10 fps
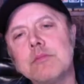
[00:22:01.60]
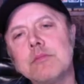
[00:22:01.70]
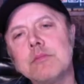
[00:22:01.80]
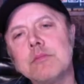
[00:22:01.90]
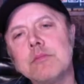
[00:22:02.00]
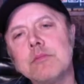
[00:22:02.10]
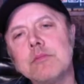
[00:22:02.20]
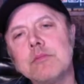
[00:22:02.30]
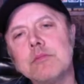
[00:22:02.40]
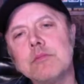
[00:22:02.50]

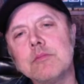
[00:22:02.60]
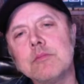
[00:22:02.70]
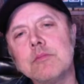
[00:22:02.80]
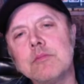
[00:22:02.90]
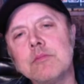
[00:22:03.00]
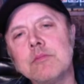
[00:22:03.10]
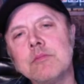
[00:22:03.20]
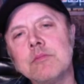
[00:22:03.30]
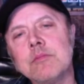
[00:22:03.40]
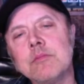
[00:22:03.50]

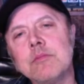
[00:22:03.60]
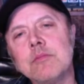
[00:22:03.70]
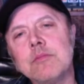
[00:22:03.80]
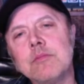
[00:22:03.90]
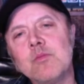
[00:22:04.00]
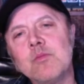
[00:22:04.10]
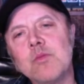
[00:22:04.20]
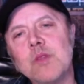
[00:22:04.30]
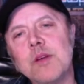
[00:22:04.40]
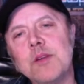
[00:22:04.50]

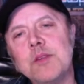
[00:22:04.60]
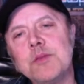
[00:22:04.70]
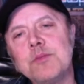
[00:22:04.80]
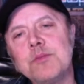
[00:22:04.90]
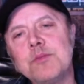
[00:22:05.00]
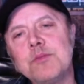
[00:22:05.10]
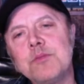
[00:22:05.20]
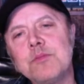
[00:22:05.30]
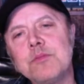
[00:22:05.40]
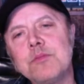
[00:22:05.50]

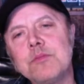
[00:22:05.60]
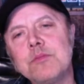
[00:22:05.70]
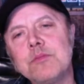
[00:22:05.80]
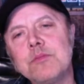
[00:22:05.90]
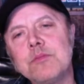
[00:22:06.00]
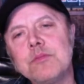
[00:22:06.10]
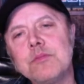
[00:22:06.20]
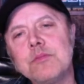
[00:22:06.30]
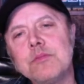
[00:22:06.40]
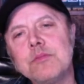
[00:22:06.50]

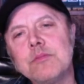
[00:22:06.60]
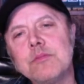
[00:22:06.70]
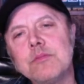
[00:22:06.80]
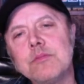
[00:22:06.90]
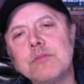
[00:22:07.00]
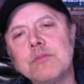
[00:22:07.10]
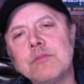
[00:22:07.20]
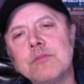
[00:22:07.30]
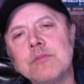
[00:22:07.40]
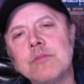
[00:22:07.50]

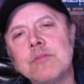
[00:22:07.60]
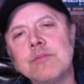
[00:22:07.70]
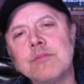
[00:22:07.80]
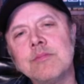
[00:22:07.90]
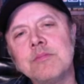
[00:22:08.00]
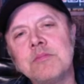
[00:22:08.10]
This person isn't speaking.